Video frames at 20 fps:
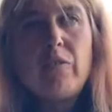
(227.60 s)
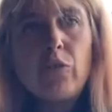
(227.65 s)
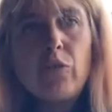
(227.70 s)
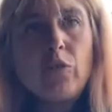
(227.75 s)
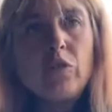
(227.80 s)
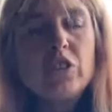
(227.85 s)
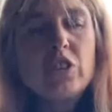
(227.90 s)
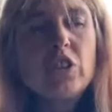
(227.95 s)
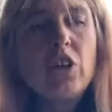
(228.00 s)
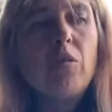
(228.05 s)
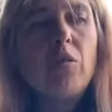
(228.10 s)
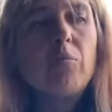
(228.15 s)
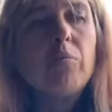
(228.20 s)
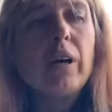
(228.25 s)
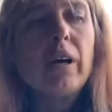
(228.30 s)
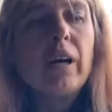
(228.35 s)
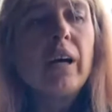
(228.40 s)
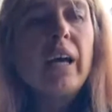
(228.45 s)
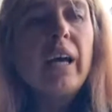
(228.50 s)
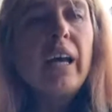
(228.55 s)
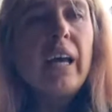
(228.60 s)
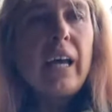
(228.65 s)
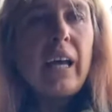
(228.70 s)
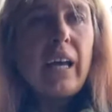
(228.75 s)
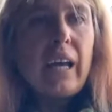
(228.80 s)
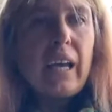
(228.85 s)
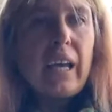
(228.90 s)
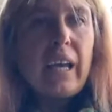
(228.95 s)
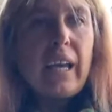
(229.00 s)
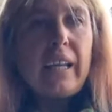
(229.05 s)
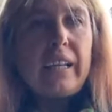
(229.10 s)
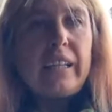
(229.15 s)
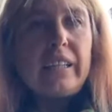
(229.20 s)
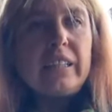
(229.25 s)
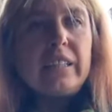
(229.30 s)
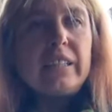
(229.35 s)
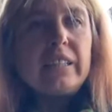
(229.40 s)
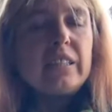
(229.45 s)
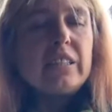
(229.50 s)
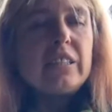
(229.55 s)
full stop.
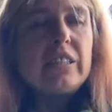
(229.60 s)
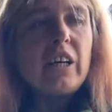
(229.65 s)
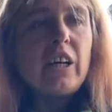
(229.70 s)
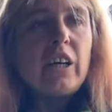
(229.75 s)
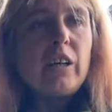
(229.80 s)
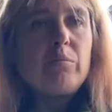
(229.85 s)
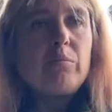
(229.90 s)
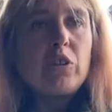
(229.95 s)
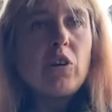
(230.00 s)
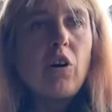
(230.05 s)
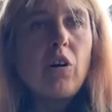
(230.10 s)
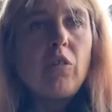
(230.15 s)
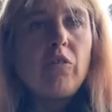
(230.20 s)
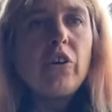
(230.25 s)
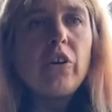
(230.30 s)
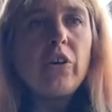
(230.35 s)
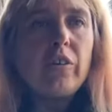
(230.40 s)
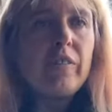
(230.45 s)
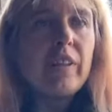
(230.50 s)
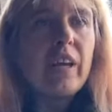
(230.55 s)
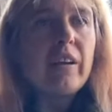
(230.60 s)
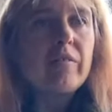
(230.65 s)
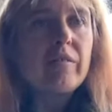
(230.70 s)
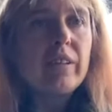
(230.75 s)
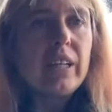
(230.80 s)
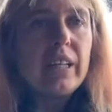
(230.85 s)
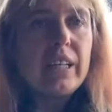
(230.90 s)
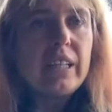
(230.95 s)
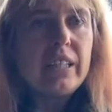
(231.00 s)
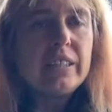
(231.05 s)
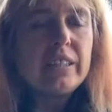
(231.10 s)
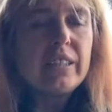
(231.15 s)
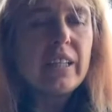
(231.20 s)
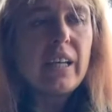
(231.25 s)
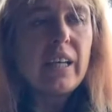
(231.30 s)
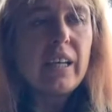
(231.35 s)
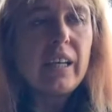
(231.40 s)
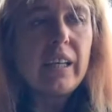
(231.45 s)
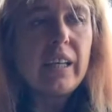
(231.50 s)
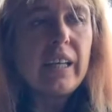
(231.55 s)
In terms of who they're
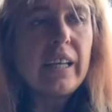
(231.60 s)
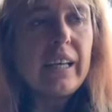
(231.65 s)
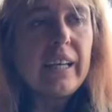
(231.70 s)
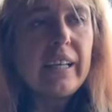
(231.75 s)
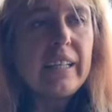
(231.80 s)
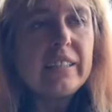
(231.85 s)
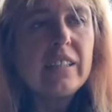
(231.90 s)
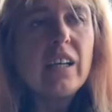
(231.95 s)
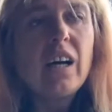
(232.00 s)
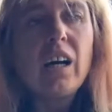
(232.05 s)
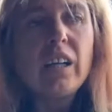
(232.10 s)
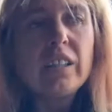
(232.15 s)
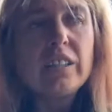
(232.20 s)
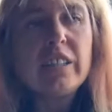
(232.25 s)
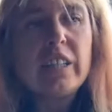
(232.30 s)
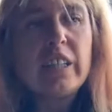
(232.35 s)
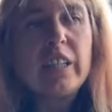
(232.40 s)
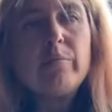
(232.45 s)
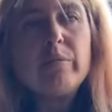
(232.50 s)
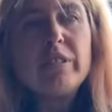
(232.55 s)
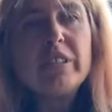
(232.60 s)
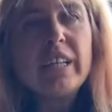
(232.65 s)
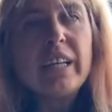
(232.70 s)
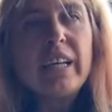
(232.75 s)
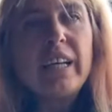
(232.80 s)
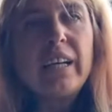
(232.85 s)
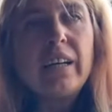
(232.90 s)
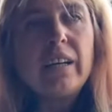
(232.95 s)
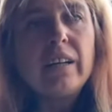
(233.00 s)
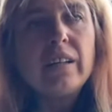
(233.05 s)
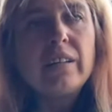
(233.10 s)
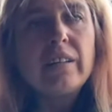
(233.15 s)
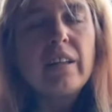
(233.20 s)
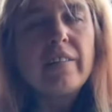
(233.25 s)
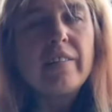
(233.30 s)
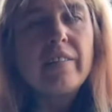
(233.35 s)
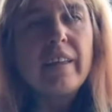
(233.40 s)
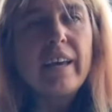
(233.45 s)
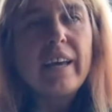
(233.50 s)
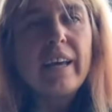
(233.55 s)
releasing, it is utterly obscene that
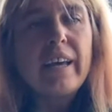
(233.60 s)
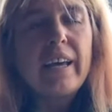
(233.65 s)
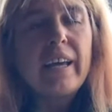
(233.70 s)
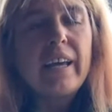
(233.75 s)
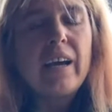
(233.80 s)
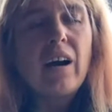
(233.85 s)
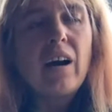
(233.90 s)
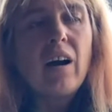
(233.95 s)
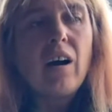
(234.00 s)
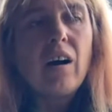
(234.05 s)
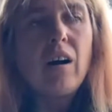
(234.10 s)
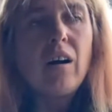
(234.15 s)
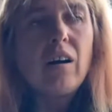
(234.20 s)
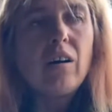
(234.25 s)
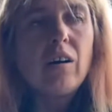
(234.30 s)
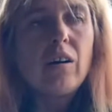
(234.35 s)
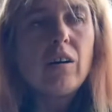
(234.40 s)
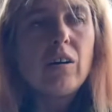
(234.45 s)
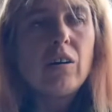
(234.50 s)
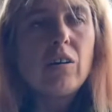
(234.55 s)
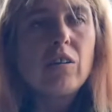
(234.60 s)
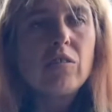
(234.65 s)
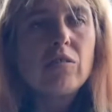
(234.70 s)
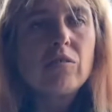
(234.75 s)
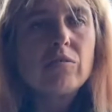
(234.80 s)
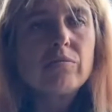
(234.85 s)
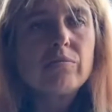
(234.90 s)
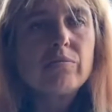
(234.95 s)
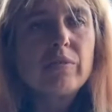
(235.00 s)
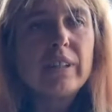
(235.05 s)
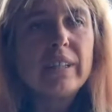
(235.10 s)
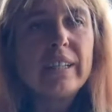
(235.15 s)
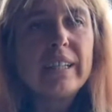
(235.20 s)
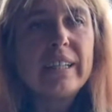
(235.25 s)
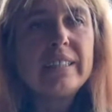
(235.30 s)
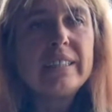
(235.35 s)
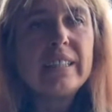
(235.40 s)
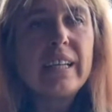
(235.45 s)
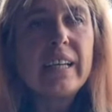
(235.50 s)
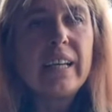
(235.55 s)
they are
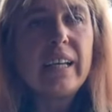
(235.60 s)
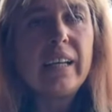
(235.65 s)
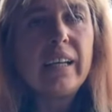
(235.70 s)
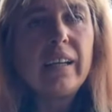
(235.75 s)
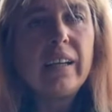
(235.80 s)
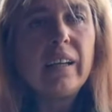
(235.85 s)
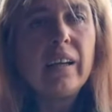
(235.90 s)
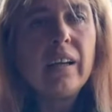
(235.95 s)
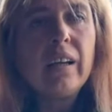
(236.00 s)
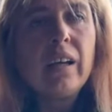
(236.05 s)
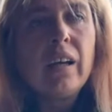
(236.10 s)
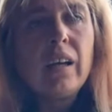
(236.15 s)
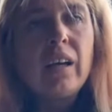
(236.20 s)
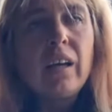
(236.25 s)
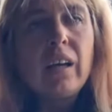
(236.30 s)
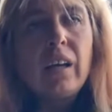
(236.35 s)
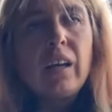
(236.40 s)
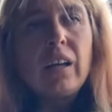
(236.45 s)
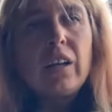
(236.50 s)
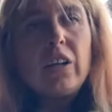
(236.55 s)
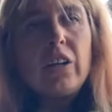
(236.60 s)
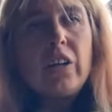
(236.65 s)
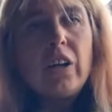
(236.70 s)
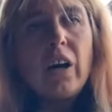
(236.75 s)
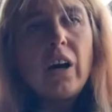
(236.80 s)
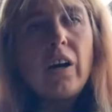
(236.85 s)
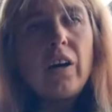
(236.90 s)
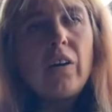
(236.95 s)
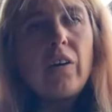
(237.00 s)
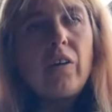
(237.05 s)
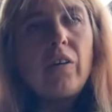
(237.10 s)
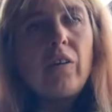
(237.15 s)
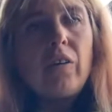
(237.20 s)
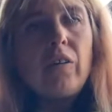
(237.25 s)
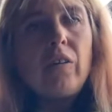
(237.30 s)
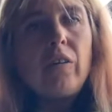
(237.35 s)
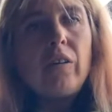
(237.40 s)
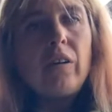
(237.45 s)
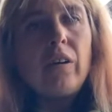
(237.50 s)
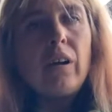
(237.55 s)
releasing
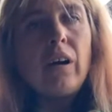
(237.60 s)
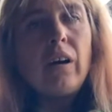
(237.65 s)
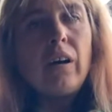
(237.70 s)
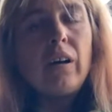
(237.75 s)
known